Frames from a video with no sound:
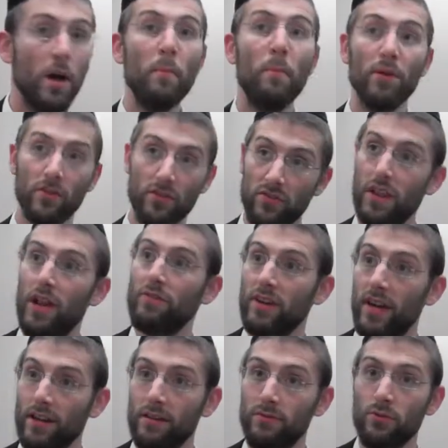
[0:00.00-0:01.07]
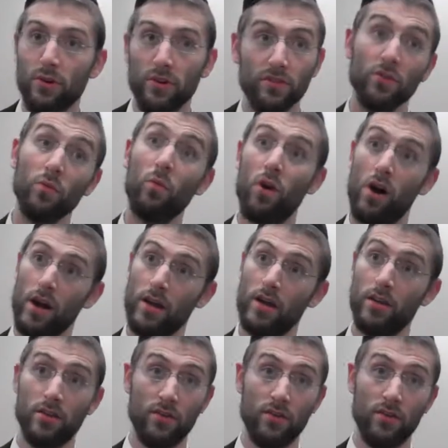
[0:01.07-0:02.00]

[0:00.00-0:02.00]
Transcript: but you'll still have to get divorced. Why?